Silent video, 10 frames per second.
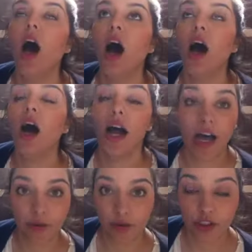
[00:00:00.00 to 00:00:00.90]
I
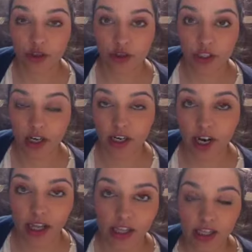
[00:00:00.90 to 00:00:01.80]
have all the children that I'd
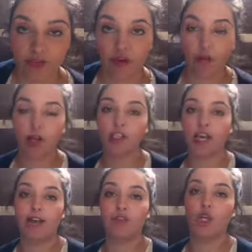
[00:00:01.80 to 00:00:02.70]
like, thank you very much.
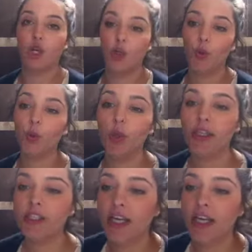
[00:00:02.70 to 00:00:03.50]
I have 2.